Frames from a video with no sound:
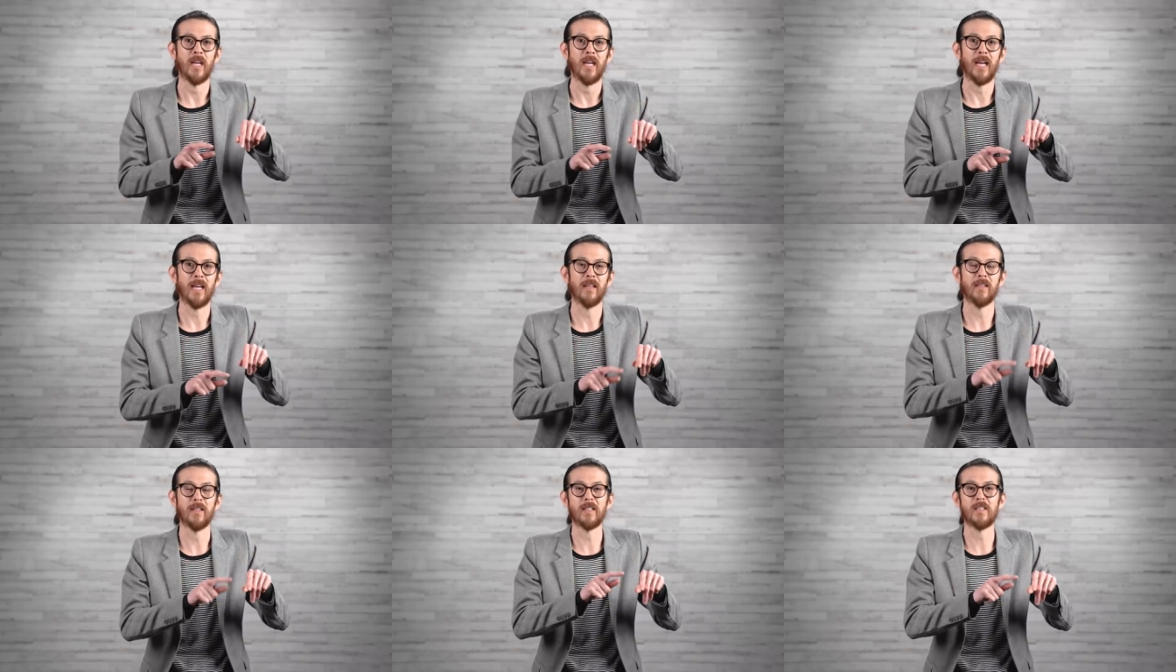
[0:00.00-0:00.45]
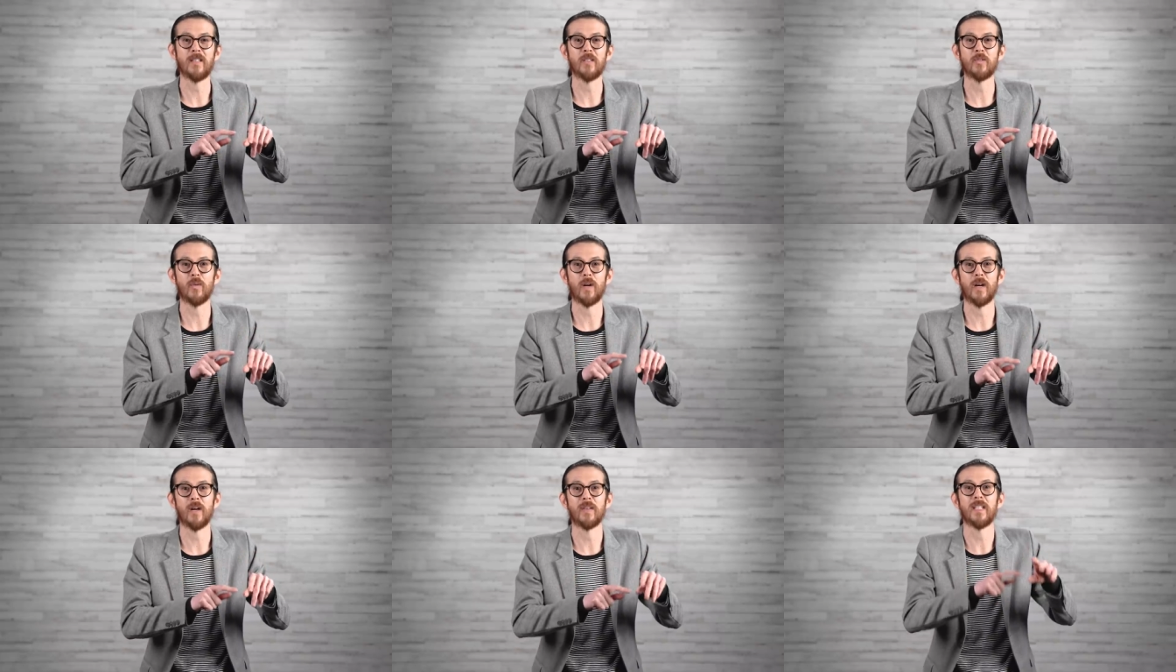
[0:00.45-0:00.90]
And this is
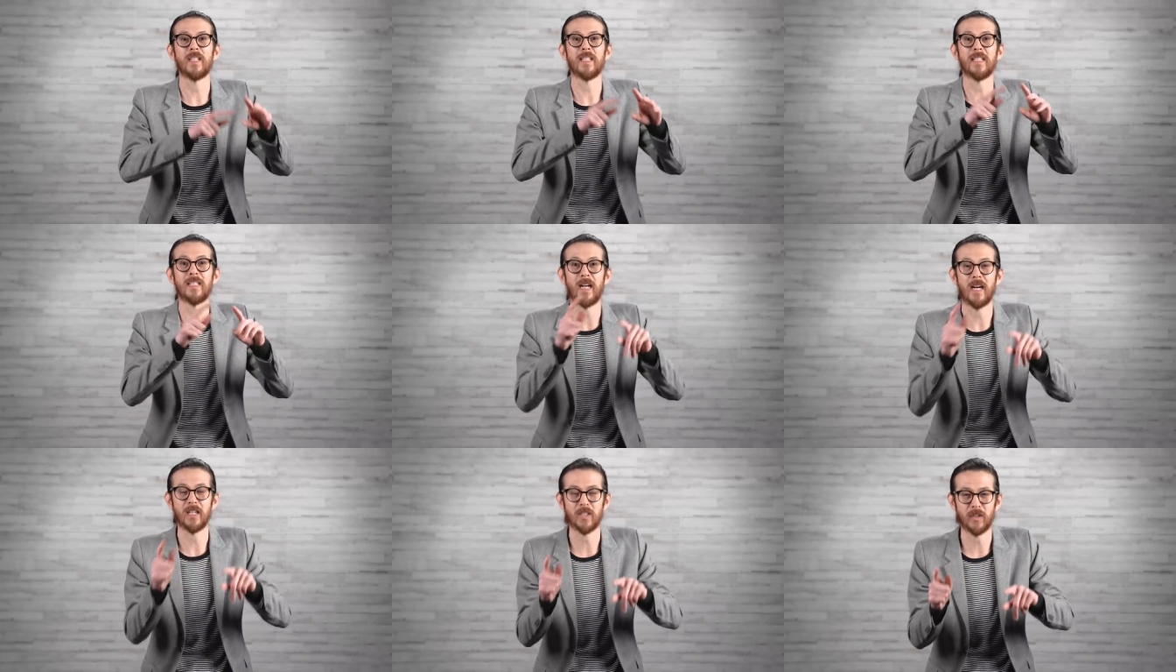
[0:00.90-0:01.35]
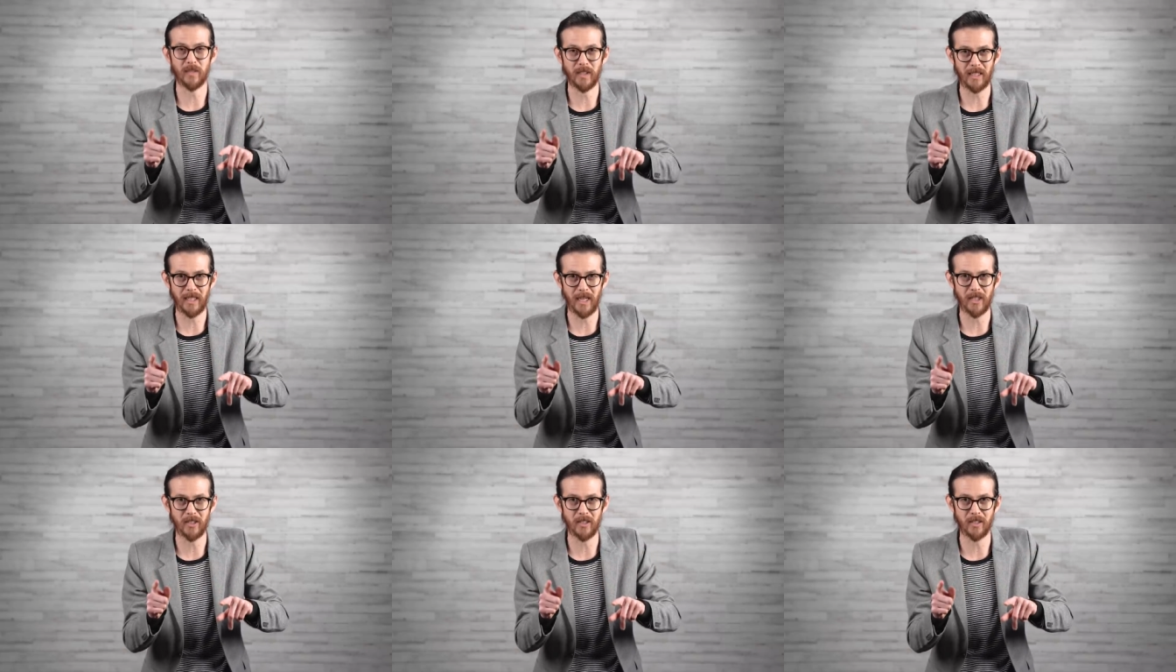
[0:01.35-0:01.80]
where the
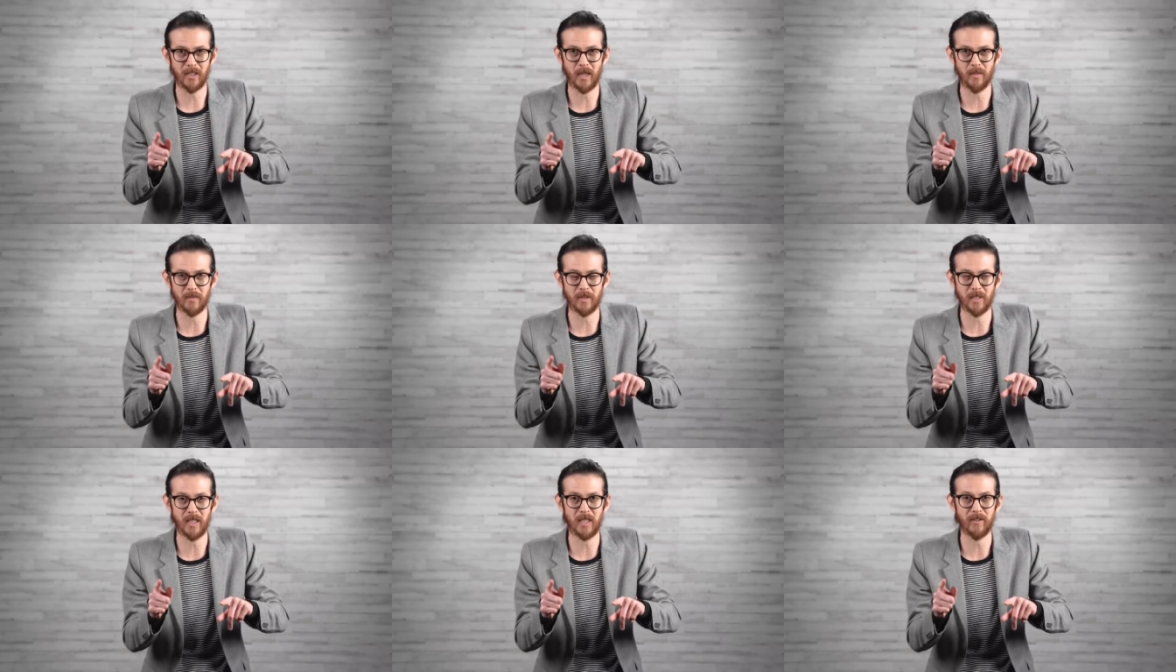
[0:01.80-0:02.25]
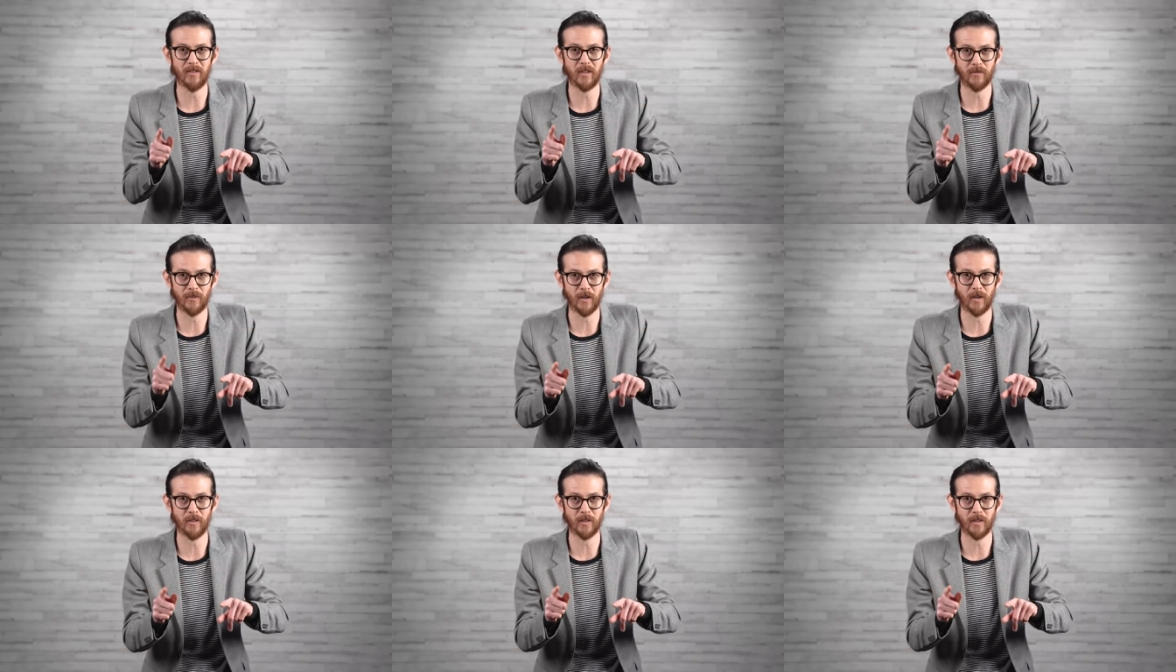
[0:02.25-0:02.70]
detoxification comes in even
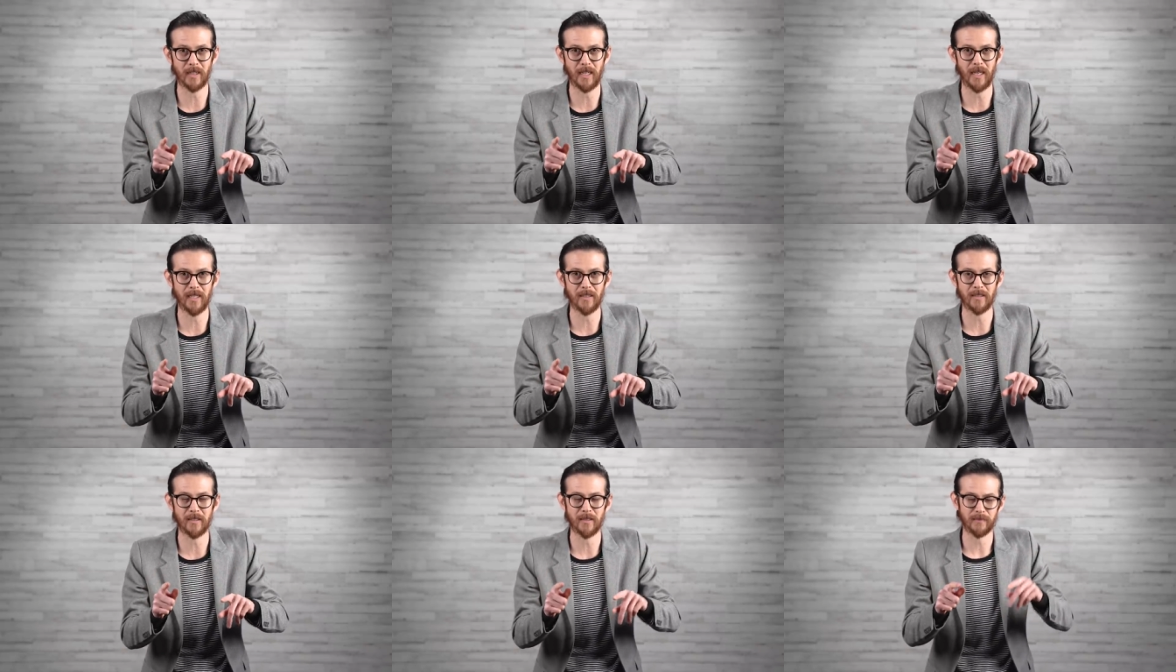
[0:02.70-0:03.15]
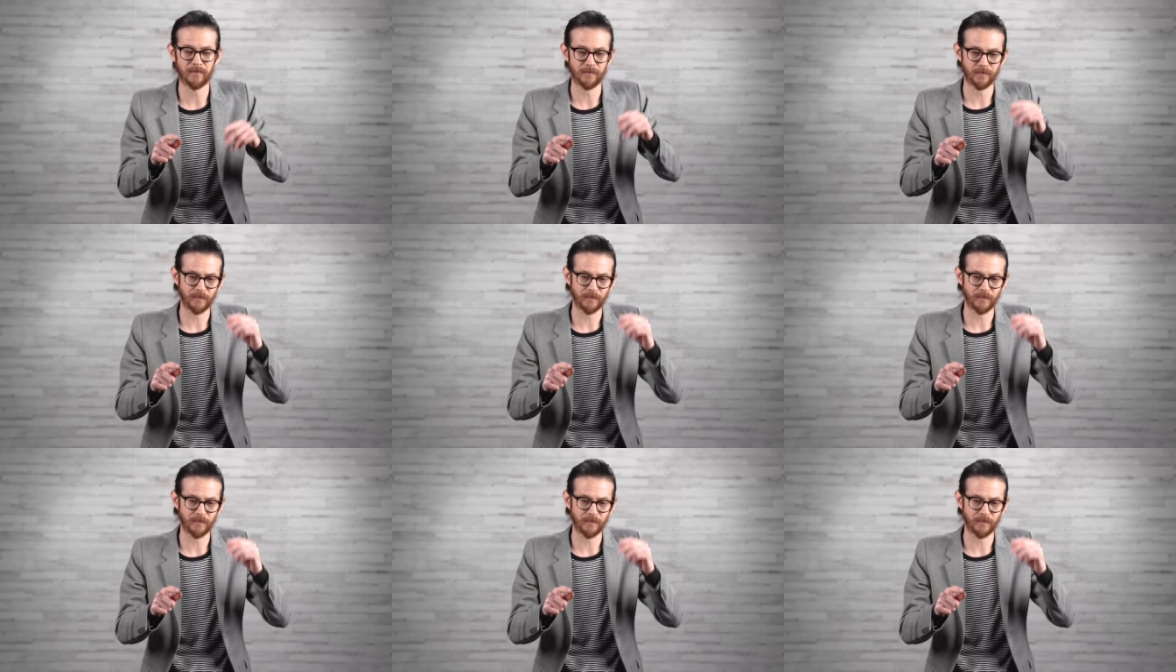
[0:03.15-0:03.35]
further, guys.